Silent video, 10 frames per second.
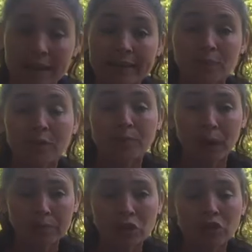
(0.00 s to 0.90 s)
that was
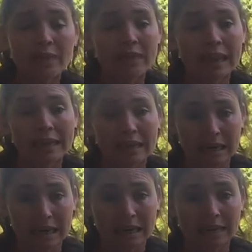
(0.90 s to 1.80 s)
published in the
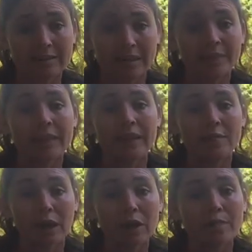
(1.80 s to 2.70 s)
1990s in the
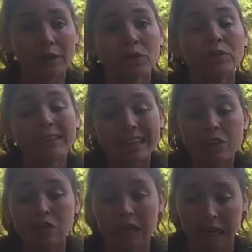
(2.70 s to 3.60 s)
Environmental
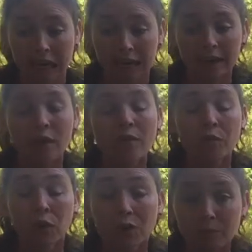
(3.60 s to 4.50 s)
Teaching Guide, Volume